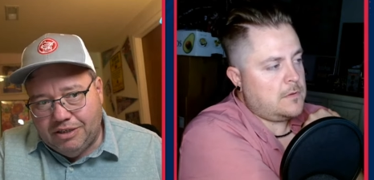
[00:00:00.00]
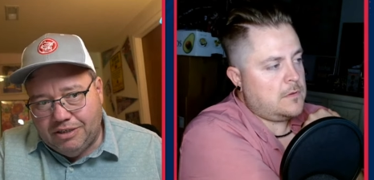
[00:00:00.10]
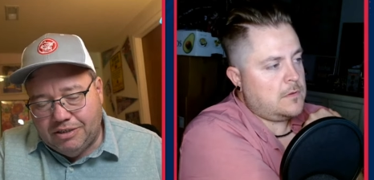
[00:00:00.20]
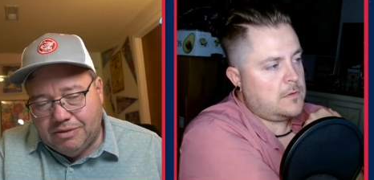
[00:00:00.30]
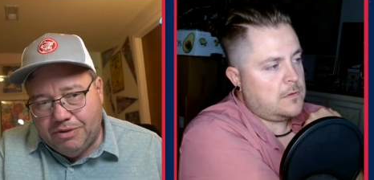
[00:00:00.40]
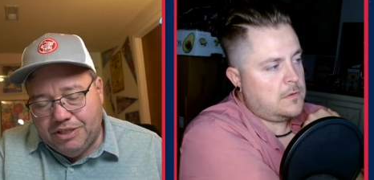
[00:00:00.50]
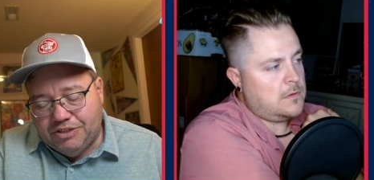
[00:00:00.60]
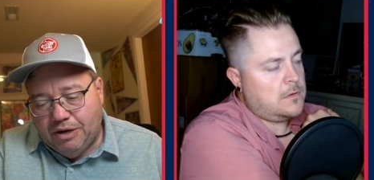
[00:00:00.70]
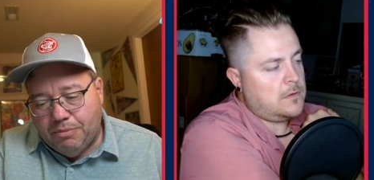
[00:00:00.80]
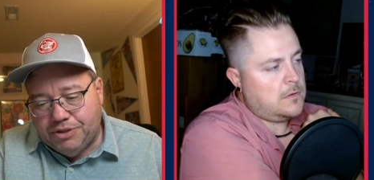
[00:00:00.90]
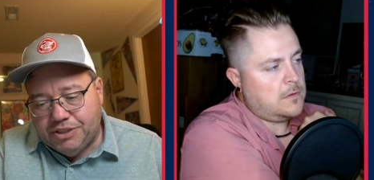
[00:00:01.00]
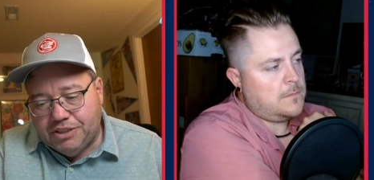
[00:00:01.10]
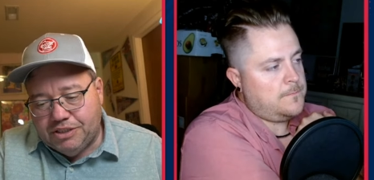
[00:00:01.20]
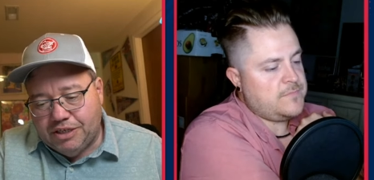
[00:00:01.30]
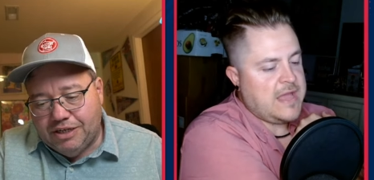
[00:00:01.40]
Speaker 1: uh, some of these numbers.
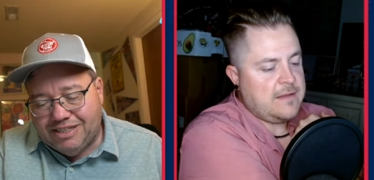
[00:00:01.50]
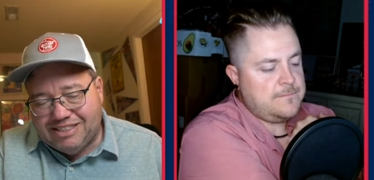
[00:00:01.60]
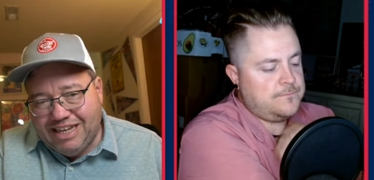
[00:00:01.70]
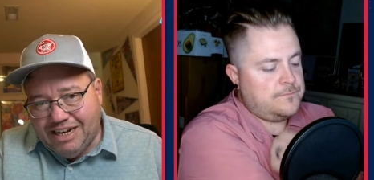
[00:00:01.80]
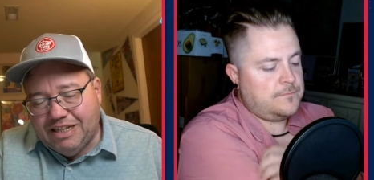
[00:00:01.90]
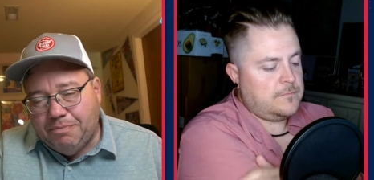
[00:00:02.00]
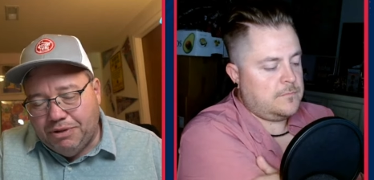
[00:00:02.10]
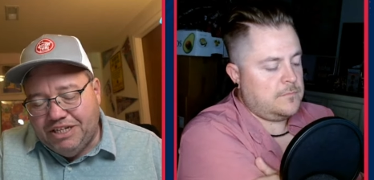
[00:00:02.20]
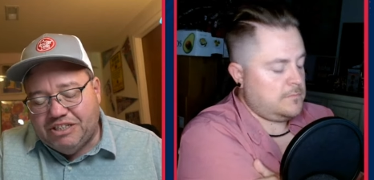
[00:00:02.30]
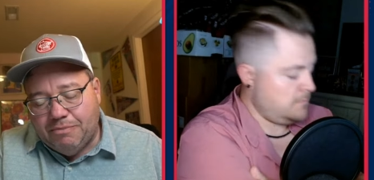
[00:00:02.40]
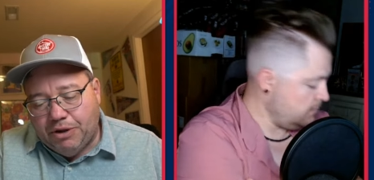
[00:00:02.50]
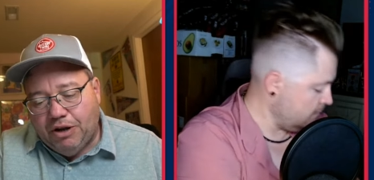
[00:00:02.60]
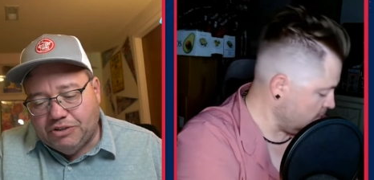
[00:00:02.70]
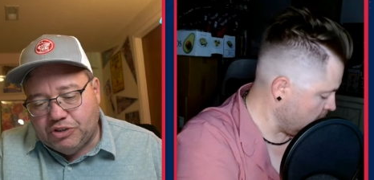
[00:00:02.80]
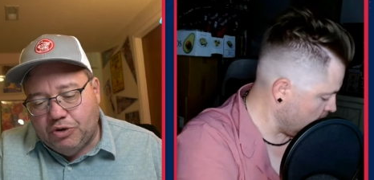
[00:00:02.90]
He's uh, yeah. aesthetically pleasing, but
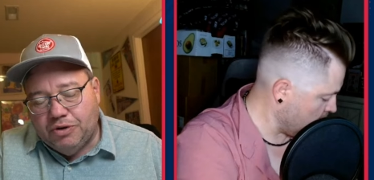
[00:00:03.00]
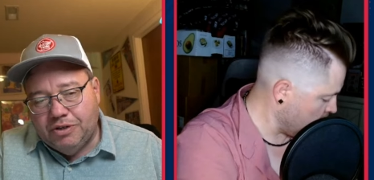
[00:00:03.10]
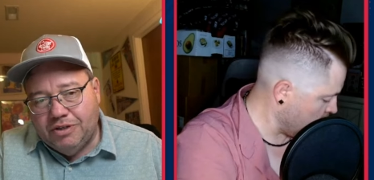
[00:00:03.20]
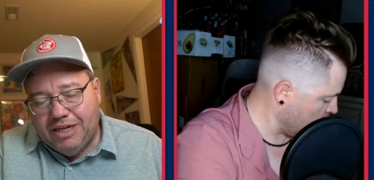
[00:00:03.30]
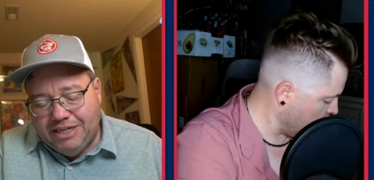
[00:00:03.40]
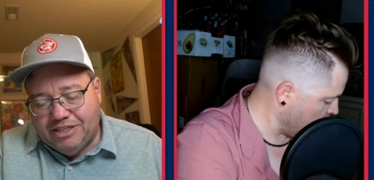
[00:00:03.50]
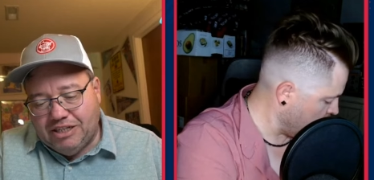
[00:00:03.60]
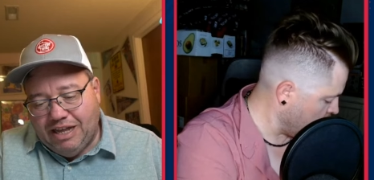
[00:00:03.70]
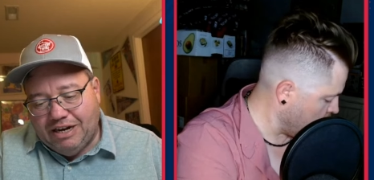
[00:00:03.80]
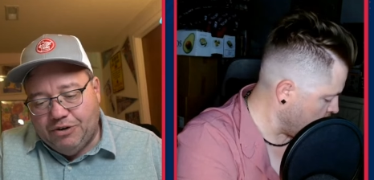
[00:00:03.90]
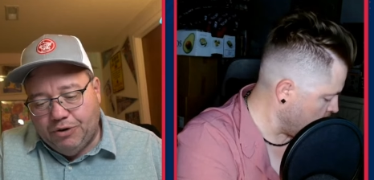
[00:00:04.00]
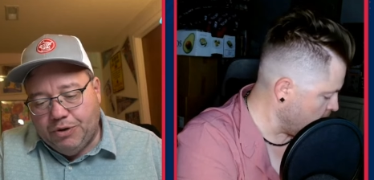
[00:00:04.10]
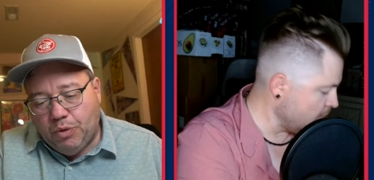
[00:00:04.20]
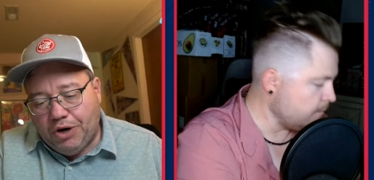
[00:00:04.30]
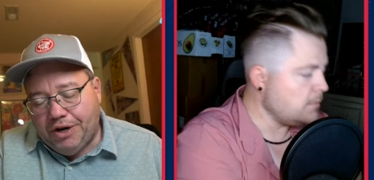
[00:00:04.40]
also he does a lot of
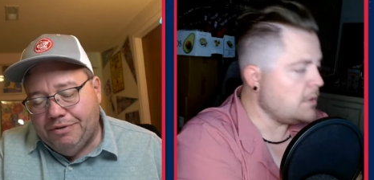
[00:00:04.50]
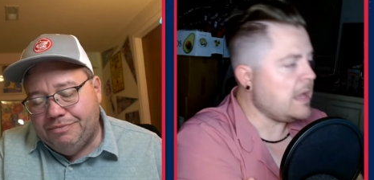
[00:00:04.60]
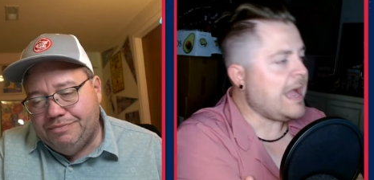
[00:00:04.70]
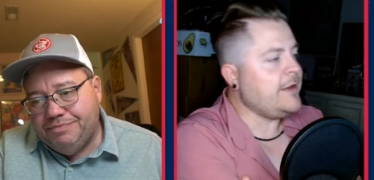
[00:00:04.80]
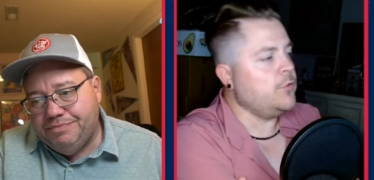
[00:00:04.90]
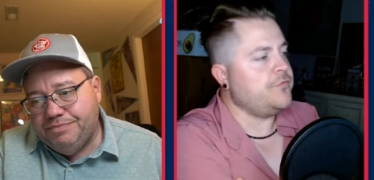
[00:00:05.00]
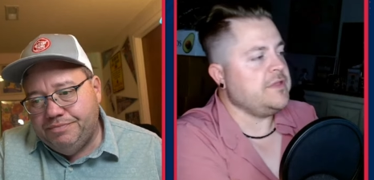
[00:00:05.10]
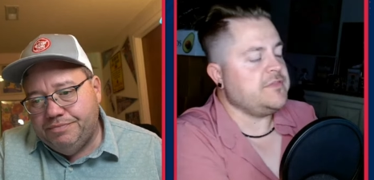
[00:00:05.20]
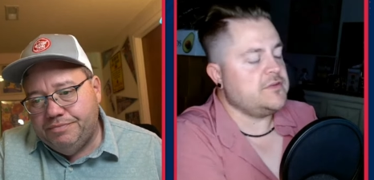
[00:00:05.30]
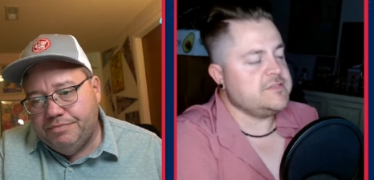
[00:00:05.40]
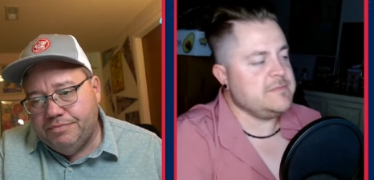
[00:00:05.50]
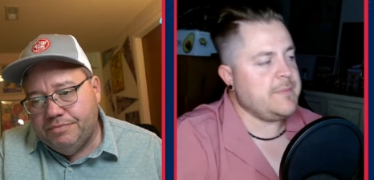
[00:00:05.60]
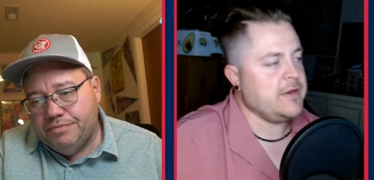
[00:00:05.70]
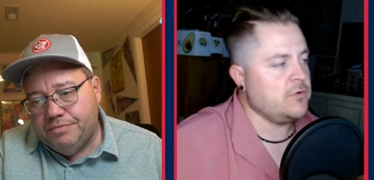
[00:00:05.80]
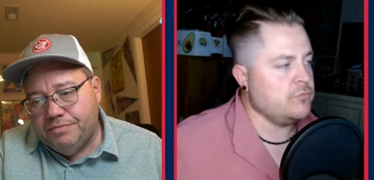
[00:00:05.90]
dirty work. I don't think there's a
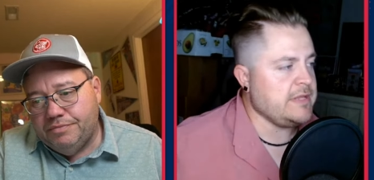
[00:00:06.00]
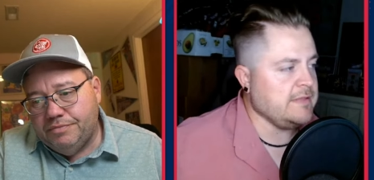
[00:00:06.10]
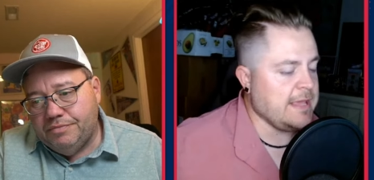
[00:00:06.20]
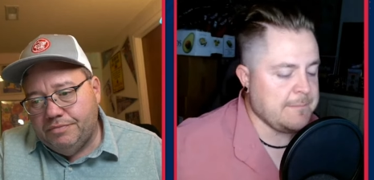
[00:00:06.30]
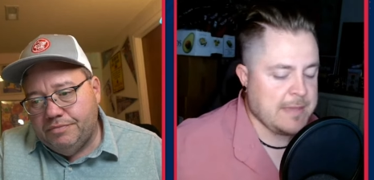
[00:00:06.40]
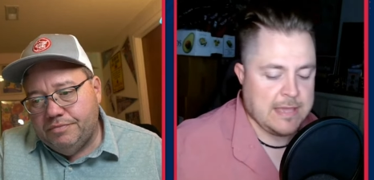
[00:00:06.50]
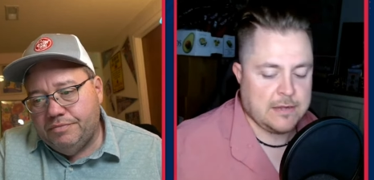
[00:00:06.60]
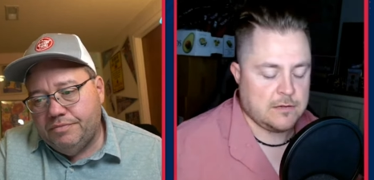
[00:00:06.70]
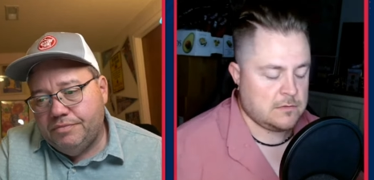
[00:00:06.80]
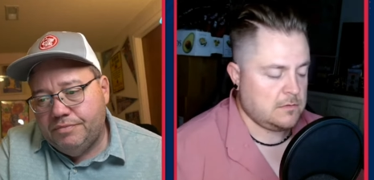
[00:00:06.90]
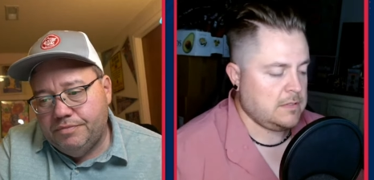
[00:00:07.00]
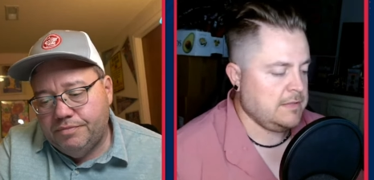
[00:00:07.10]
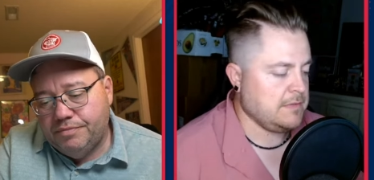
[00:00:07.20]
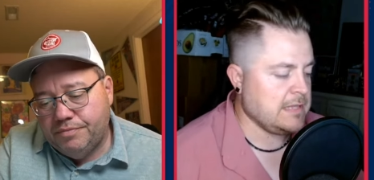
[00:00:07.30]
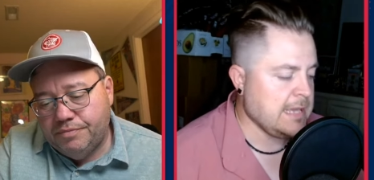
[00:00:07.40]
Speaker 2: better relay man
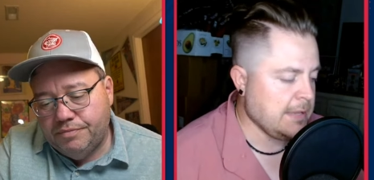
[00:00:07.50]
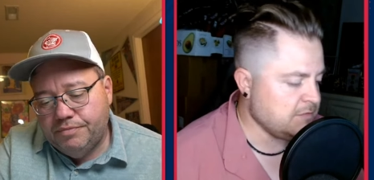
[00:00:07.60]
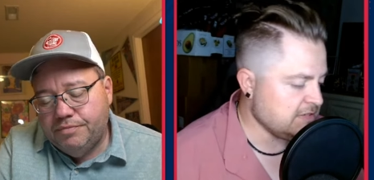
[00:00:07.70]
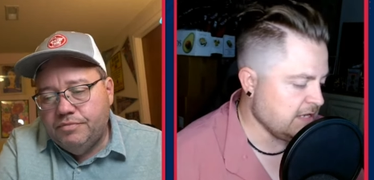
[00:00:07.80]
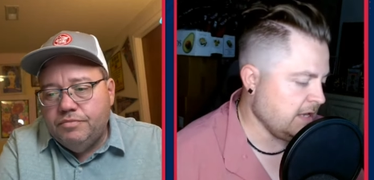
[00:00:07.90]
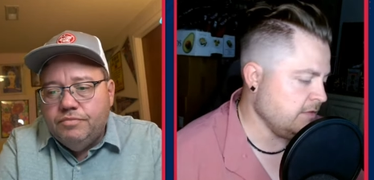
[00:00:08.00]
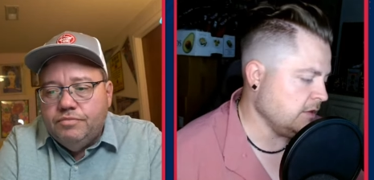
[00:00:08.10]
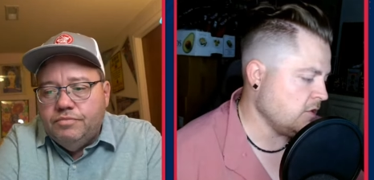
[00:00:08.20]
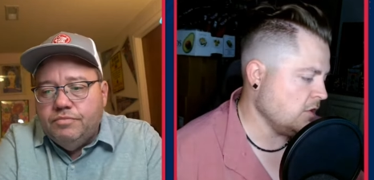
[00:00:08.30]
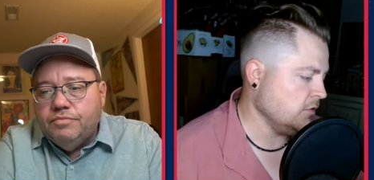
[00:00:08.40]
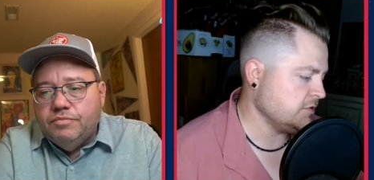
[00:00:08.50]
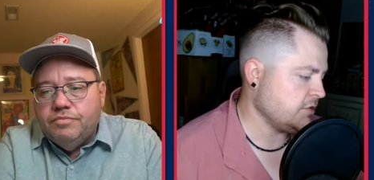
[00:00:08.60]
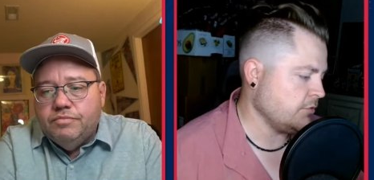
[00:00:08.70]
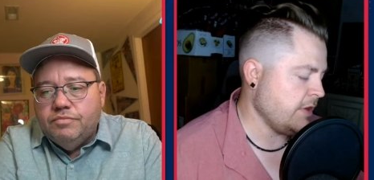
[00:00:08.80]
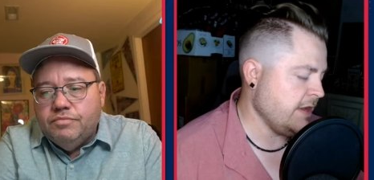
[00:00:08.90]
in the game today than Carlos
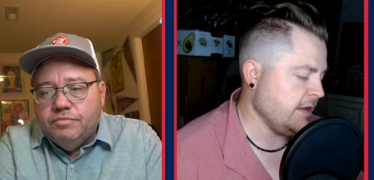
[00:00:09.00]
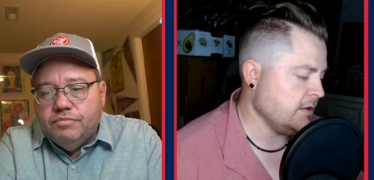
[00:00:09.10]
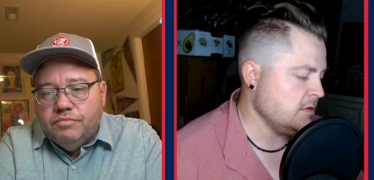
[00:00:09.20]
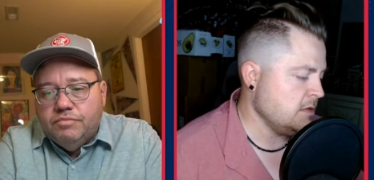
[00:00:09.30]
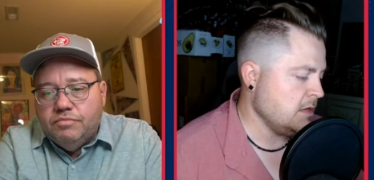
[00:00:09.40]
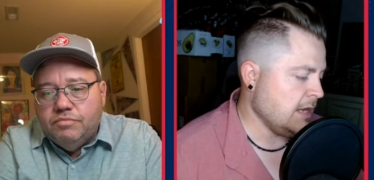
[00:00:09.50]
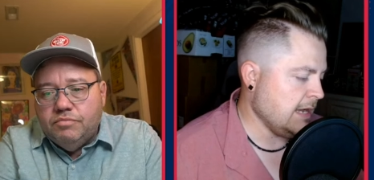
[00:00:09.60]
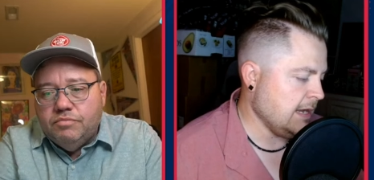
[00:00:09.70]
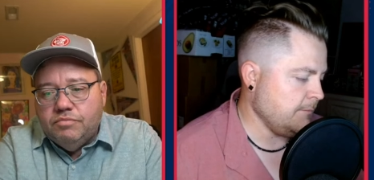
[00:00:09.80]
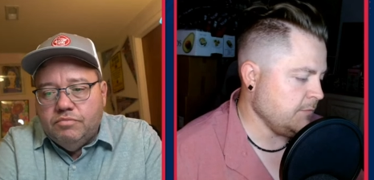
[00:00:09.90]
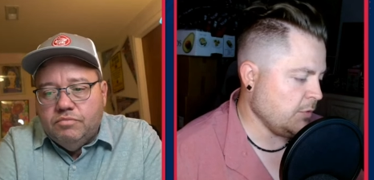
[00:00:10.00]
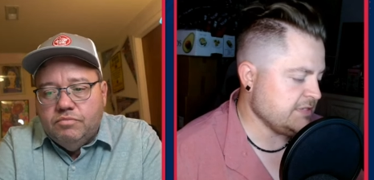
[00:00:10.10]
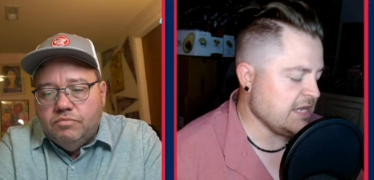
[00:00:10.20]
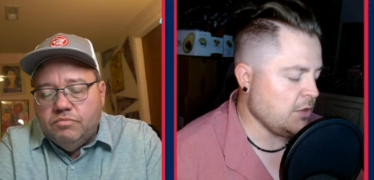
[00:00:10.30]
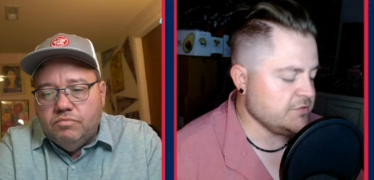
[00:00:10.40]
Correa. Um, you know, we
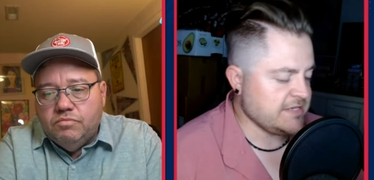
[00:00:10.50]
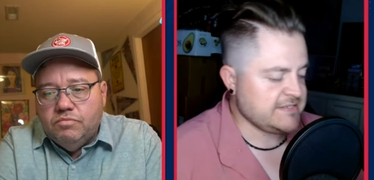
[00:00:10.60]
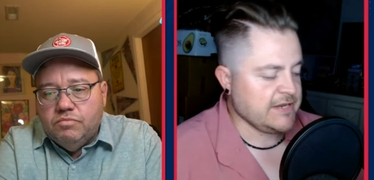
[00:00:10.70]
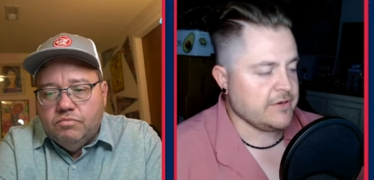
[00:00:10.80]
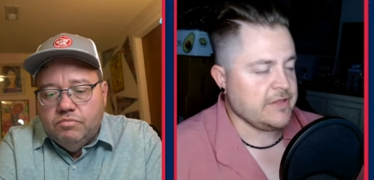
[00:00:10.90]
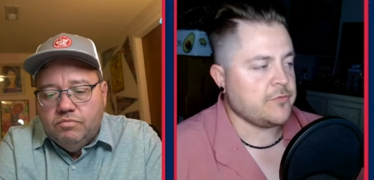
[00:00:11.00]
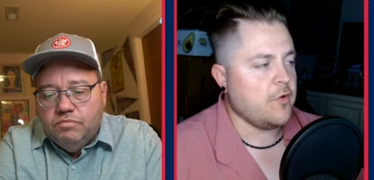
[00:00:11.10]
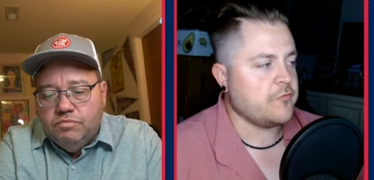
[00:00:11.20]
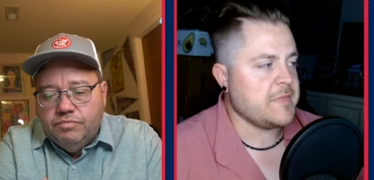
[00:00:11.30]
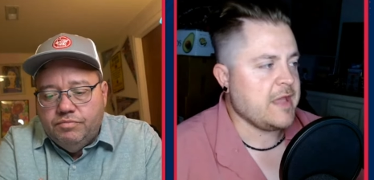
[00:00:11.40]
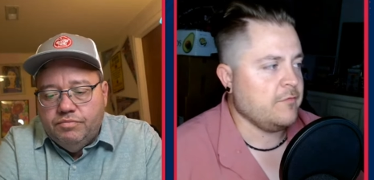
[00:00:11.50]
saw Jose Siri throw from the